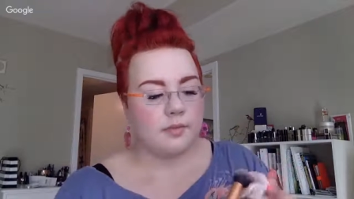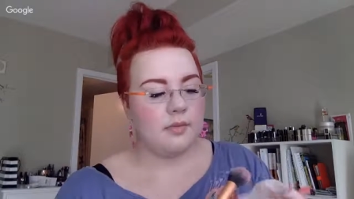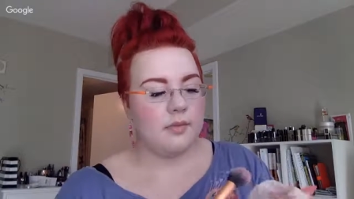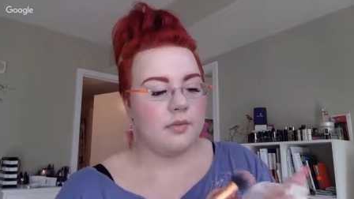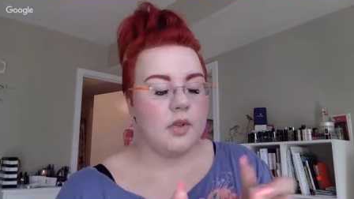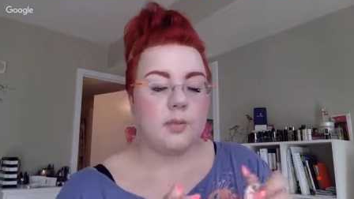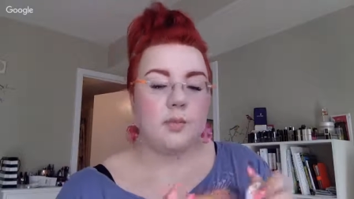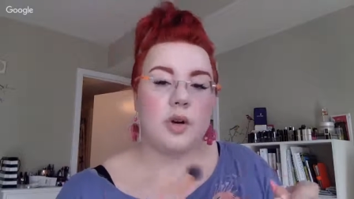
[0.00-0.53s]

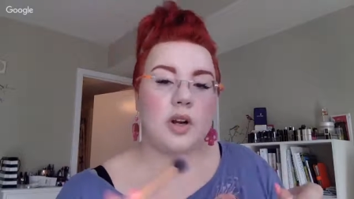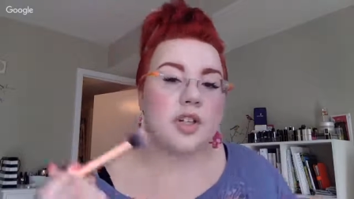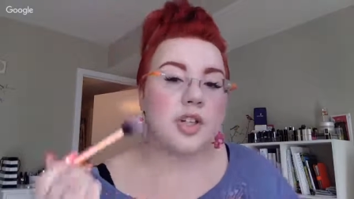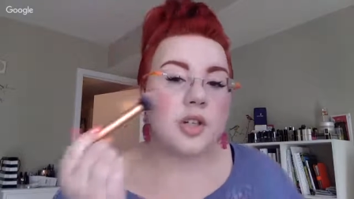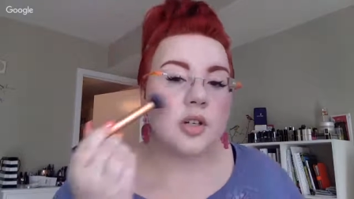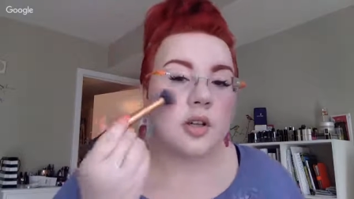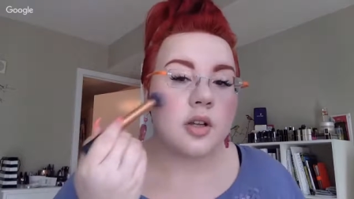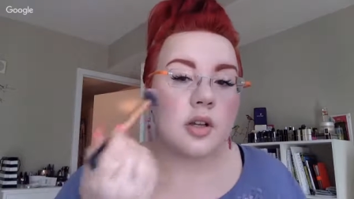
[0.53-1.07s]
the
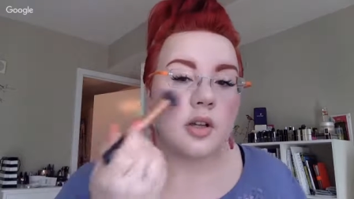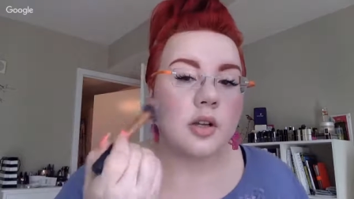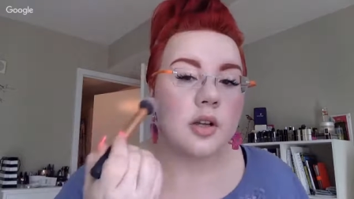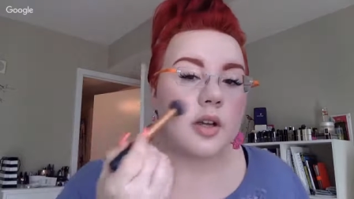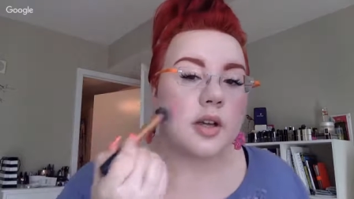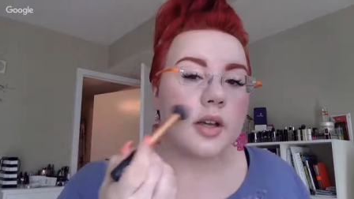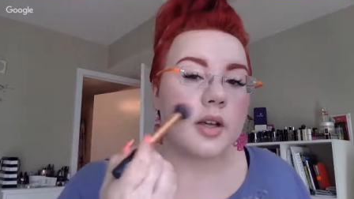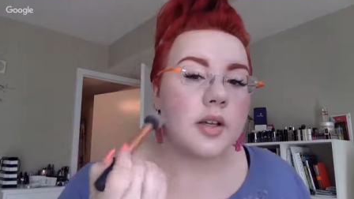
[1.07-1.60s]
brush
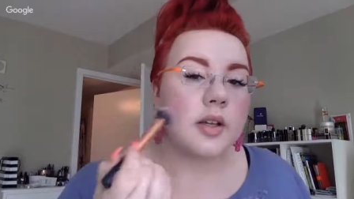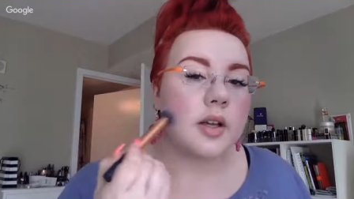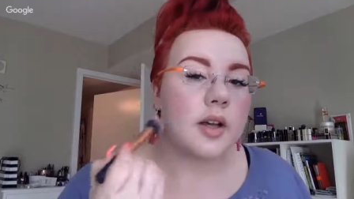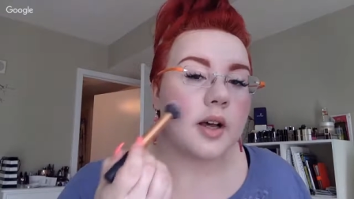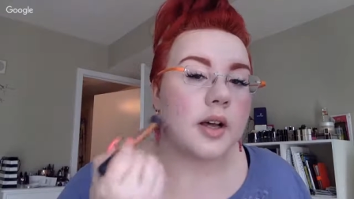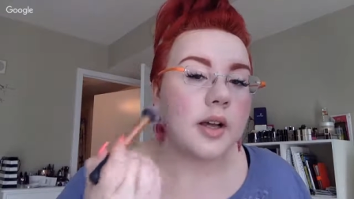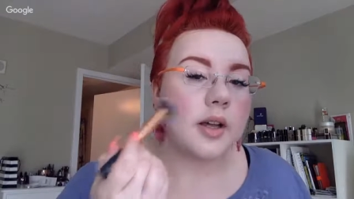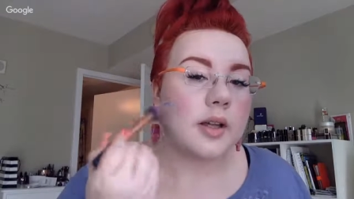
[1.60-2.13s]
and
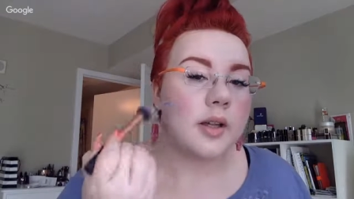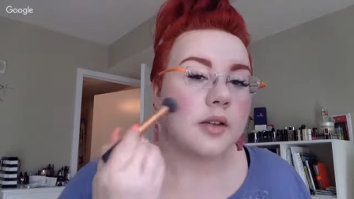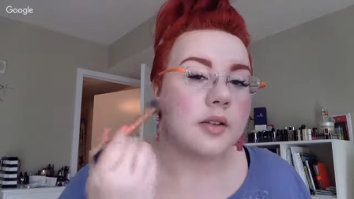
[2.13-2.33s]
I